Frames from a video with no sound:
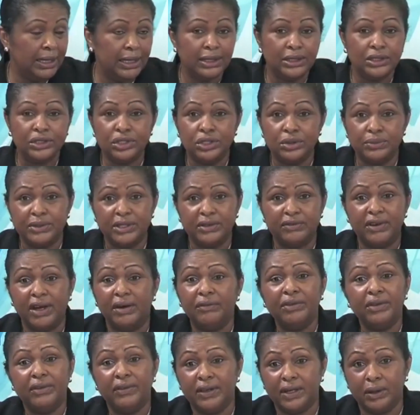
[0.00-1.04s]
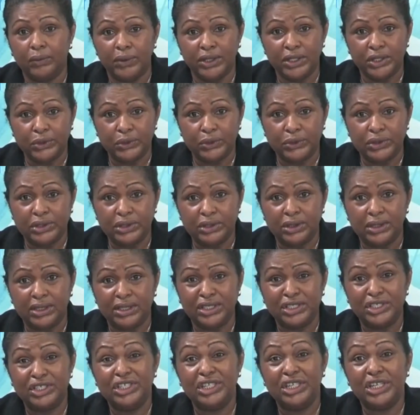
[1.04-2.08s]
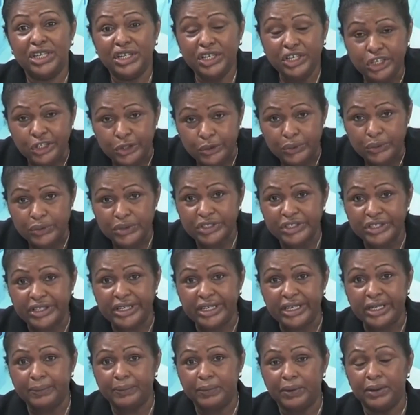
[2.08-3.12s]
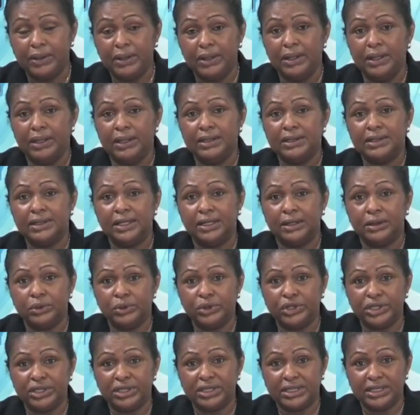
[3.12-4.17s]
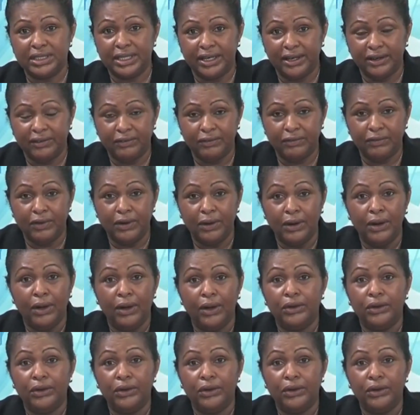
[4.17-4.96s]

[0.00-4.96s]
in terms of everything we do to continue to keep St. Lucia safe.